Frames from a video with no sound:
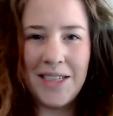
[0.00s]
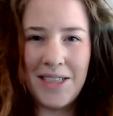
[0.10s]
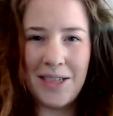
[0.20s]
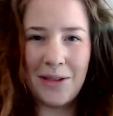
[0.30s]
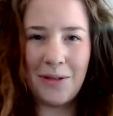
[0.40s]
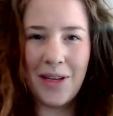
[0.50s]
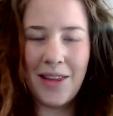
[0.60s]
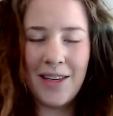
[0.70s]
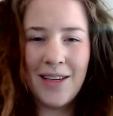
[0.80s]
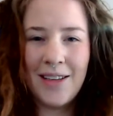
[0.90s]
deal
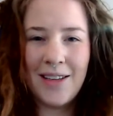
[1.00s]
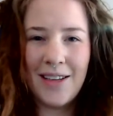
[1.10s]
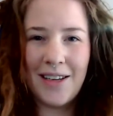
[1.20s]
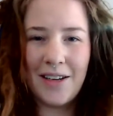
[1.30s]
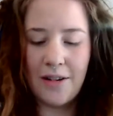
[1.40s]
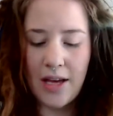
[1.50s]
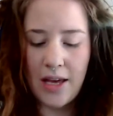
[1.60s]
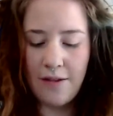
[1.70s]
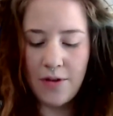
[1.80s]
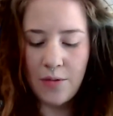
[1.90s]
with.
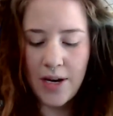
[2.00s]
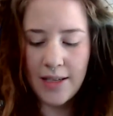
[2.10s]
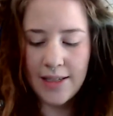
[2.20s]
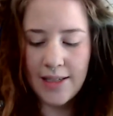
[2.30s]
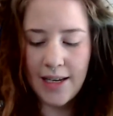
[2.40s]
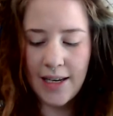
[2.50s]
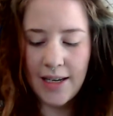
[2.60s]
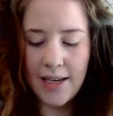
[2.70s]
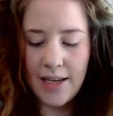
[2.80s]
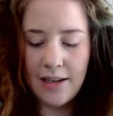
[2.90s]
If you want to stick
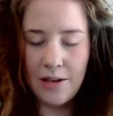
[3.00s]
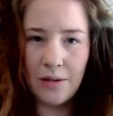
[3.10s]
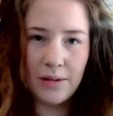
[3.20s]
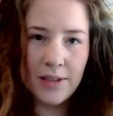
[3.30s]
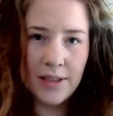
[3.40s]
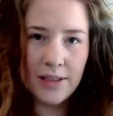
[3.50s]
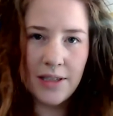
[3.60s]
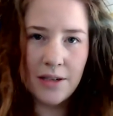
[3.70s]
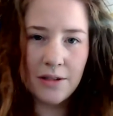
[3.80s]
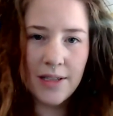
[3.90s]
it in an old
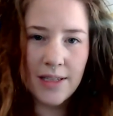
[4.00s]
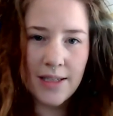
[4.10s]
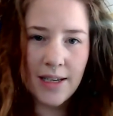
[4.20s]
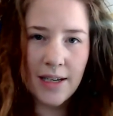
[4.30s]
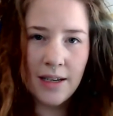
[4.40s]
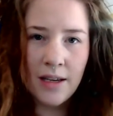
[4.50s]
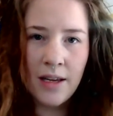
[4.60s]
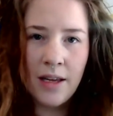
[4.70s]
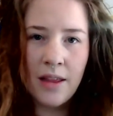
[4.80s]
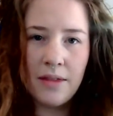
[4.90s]
deodorant stick,
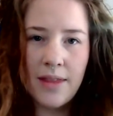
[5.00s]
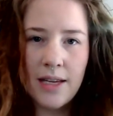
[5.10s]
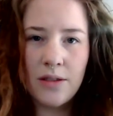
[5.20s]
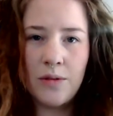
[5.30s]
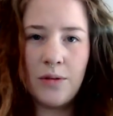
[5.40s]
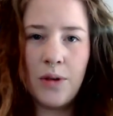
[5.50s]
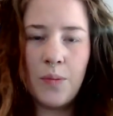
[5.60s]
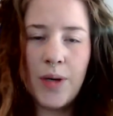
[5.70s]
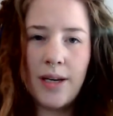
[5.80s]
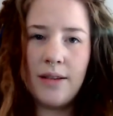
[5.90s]
that's cool,
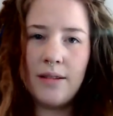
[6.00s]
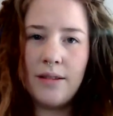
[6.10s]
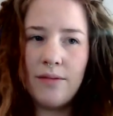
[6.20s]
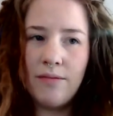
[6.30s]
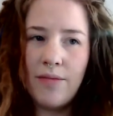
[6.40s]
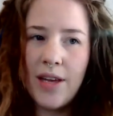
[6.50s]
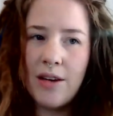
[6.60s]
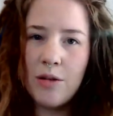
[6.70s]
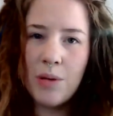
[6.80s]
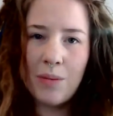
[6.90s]
but then you
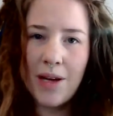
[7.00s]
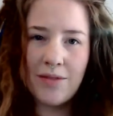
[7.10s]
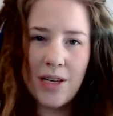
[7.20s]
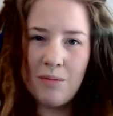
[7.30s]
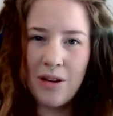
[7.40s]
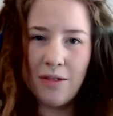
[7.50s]
would probably have to keep it in the